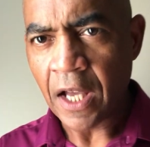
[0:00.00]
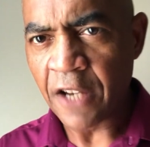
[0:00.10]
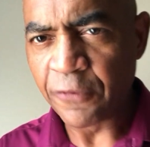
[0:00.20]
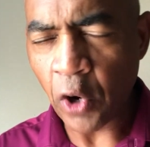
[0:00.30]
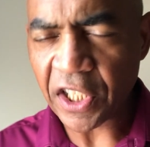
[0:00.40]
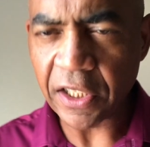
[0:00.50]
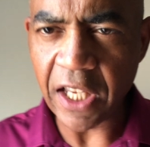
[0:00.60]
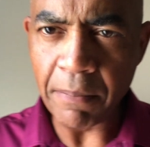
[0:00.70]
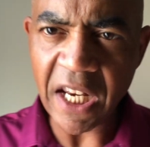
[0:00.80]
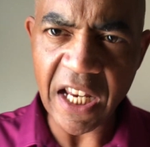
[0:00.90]

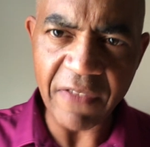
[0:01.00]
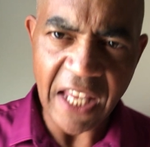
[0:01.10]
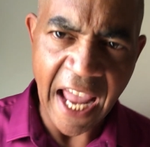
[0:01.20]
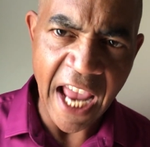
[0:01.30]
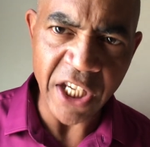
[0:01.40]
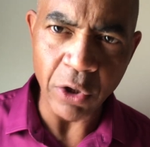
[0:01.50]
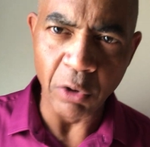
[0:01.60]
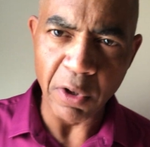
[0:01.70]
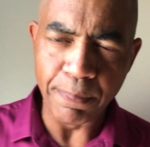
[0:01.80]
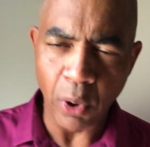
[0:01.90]
Unfortunately, many of the
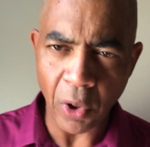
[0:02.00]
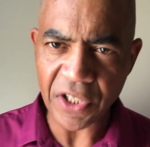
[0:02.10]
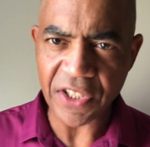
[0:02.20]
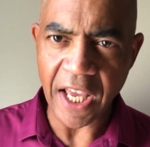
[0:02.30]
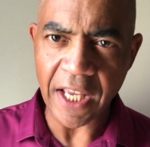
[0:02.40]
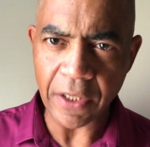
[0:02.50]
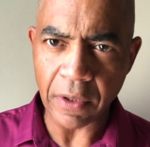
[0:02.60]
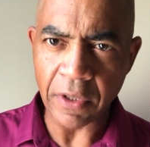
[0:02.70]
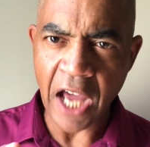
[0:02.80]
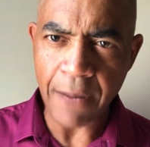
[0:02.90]
annual reports
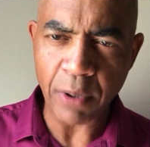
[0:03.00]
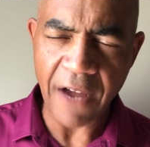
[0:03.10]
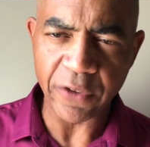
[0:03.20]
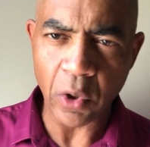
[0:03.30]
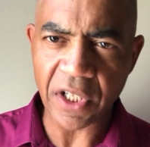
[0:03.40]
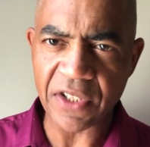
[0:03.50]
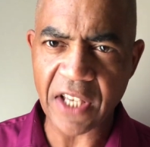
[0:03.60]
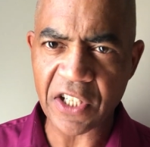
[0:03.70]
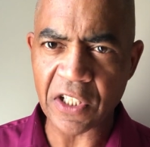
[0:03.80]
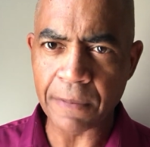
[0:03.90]
that nonprofit
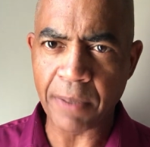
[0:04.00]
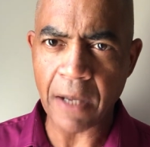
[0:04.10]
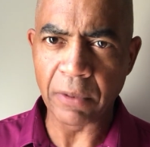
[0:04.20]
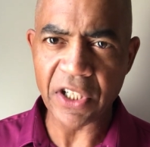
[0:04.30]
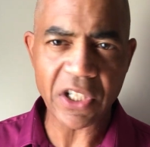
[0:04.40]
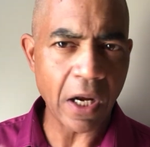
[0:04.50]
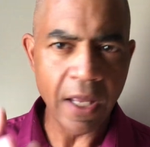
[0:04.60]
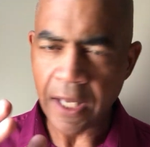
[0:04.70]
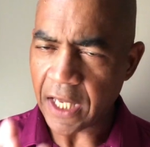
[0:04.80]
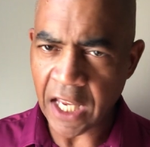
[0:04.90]
organizations publish
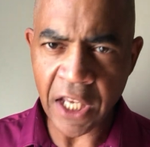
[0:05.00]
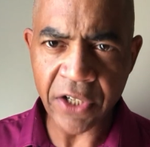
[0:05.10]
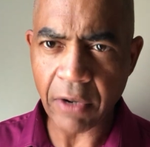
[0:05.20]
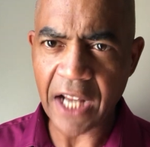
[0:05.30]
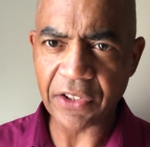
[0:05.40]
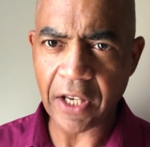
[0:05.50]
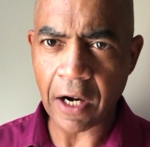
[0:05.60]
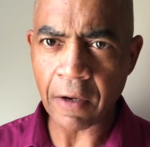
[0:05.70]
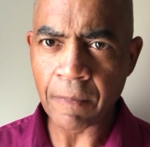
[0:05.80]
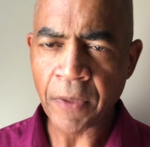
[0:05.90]
end right
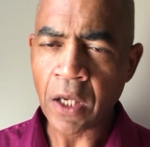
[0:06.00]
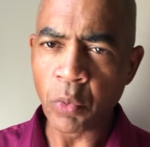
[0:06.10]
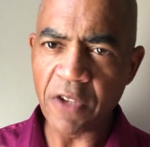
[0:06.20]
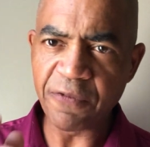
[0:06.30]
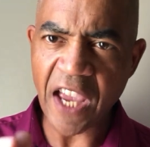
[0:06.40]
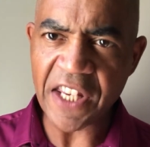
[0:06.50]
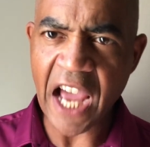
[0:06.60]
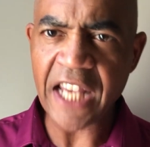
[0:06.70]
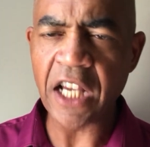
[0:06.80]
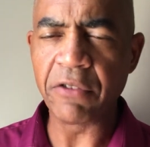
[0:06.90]
there. We fed
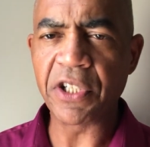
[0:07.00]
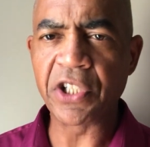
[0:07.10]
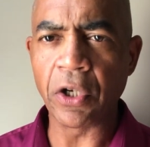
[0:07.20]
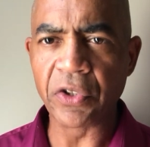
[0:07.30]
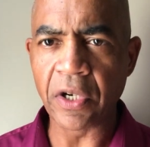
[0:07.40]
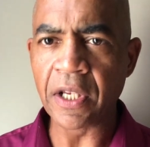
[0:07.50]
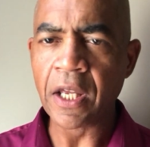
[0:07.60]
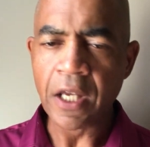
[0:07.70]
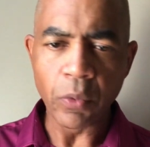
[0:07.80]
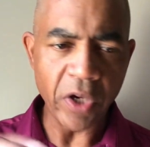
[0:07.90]
900 children.
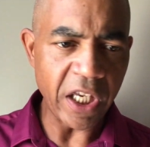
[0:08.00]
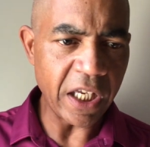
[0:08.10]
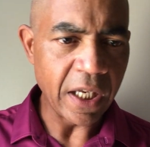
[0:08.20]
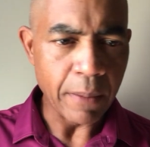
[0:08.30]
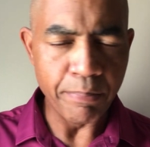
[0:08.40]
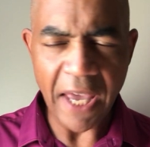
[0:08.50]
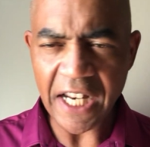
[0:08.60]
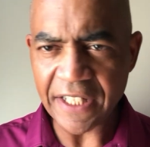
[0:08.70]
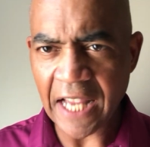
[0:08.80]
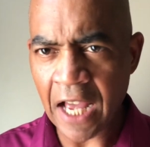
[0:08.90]
We
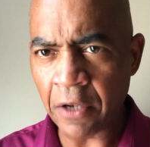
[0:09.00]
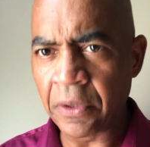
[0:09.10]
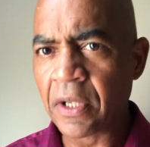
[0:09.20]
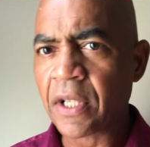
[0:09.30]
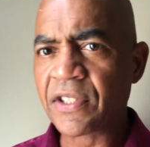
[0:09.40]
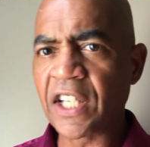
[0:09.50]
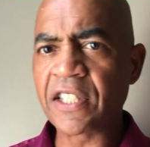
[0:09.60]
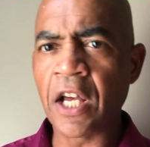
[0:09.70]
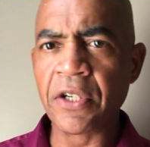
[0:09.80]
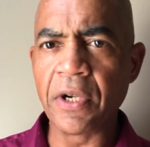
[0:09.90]
bedded down
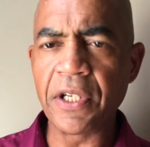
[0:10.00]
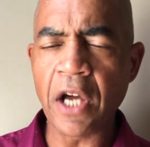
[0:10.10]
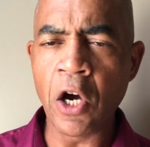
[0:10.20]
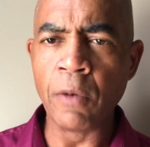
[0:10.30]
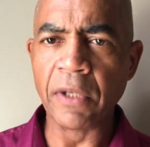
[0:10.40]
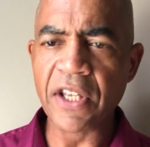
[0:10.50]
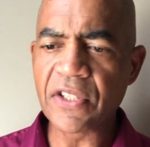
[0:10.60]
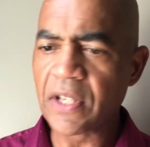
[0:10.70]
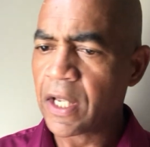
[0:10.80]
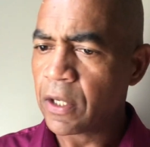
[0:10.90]
600
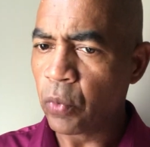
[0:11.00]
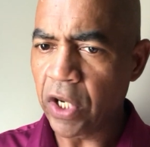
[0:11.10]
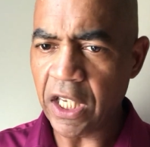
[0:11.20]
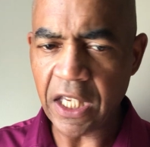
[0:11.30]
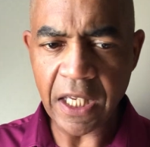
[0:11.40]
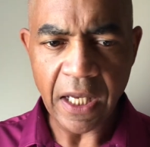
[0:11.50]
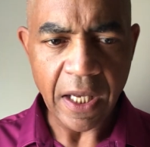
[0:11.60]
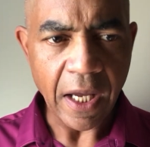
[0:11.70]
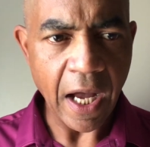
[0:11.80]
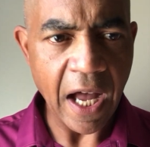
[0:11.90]
homeless. We
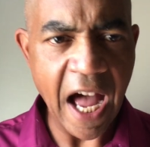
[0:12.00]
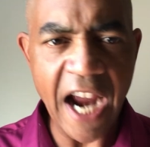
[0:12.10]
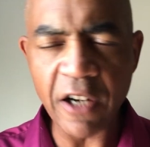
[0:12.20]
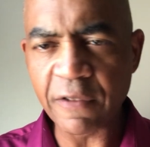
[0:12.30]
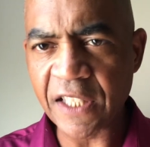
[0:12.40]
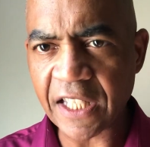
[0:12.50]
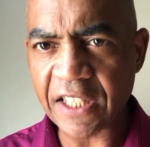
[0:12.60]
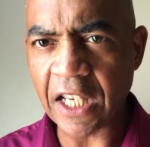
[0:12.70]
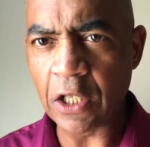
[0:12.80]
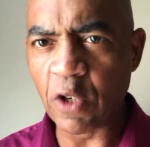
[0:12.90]
hired
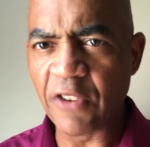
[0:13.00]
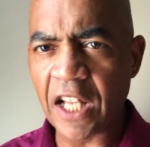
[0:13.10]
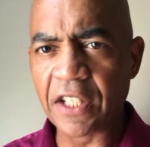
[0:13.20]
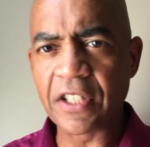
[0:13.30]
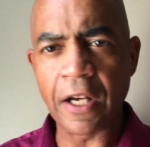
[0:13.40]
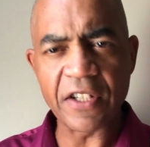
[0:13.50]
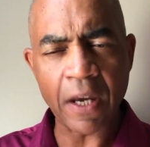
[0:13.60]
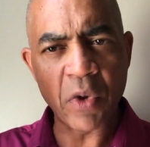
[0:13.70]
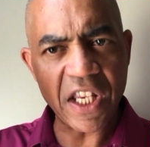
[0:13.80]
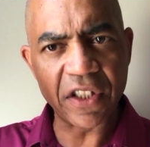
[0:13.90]
16 new volunteers.
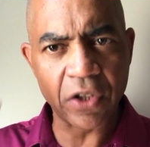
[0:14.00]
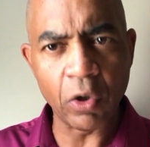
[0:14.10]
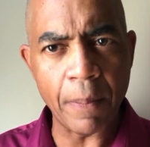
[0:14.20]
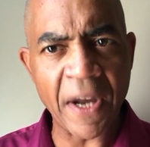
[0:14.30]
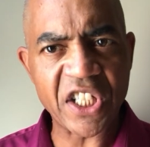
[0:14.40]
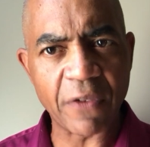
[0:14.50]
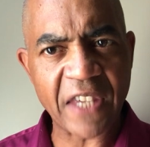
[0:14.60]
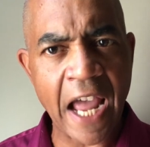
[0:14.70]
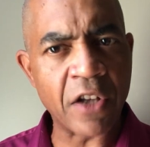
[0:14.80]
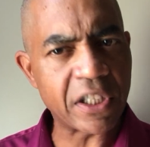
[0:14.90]
And we do a bunch of
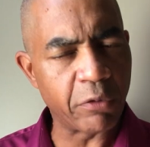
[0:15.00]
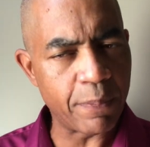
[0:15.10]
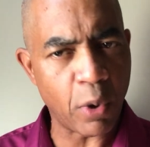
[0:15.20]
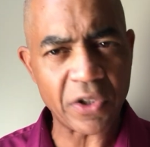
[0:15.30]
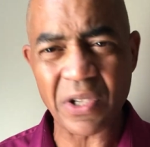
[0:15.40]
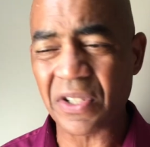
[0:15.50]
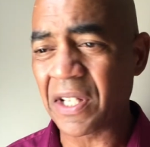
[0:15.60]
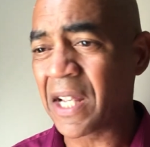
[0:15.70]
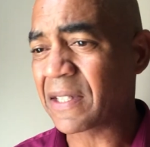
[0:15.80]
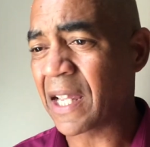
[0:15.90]
counts and report those
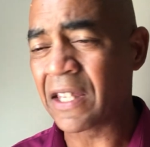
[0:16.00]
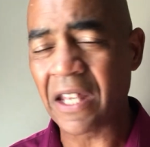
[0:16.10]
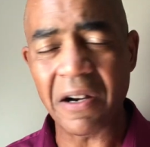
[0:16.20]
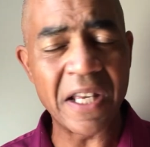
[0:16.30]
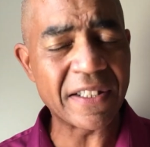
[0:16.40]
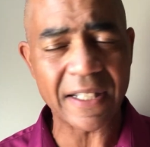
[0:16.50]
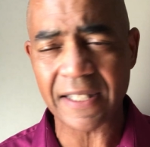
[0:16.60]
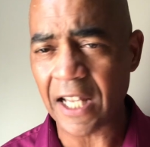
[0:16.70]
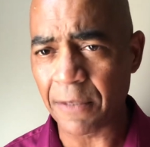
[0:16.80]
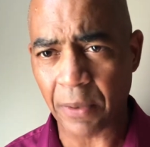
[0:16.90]
things. And there is a
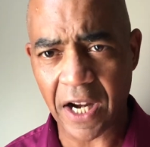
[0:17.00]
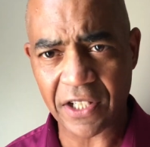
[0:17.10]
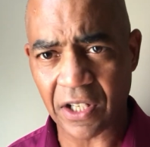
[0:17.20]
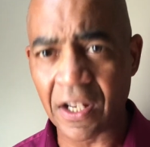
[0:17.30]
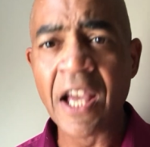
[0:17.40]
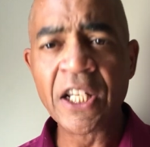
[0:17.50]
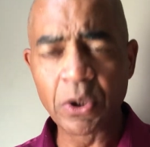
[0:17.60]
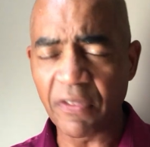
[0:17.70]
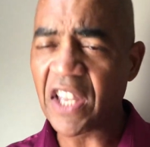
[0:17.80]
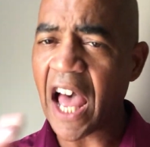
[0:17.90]
celebration
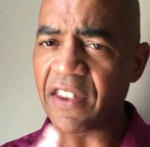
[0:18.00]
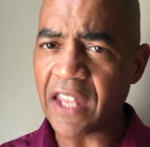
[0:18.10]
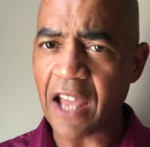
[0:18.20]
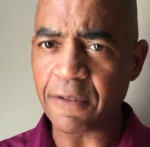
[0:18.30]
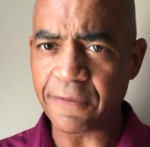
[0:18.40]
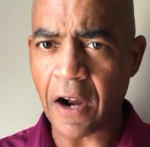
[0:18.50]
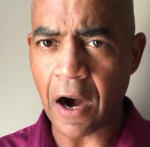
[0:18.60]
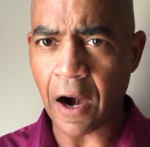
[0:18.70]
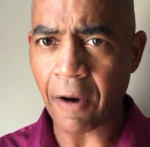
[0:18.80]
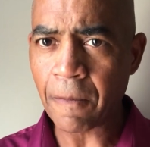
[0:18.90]
to have gotten that
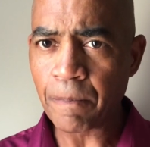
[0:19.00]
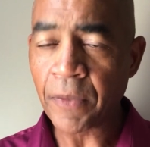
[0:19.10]
far.